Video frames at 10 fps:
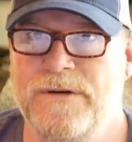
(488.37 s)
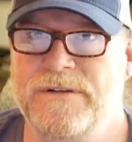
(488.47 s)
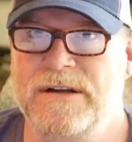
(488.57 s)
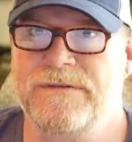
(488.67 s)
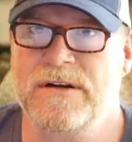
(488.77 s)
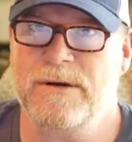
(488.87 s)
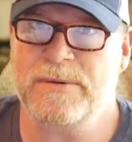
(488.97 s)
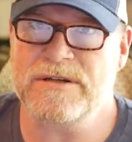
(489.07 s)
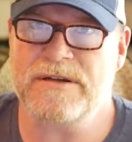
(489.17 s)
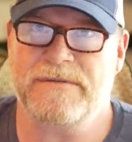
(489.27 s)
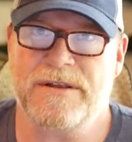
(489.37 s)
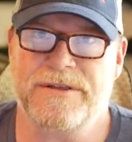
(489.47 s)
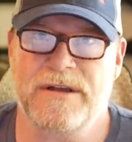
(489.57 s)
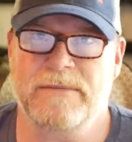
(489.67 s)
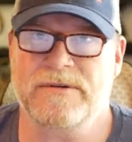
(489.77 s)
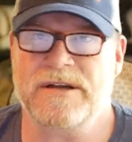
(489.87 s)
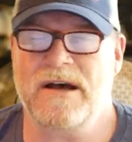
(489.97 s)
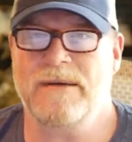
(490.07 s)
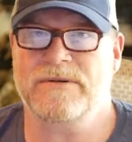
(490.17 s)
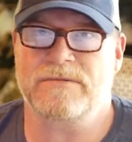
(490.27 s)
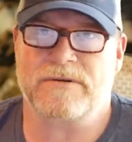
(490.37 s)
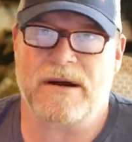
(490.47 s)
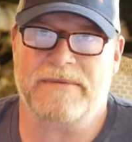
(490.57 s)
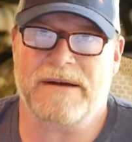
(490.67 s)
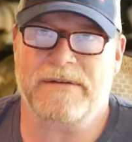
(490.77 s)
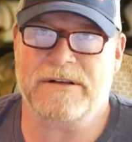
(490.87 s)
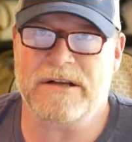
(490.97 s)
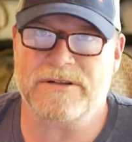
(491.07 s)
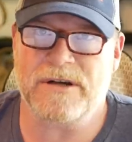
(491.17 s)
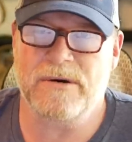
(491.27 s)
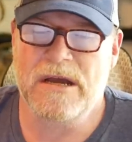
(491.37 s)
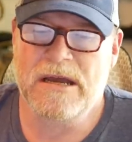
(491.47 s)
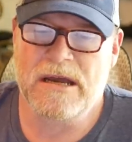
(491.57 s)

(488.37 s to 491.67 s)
If you like the video, please give it a thumbs up. Subscribe if you haven't already done so.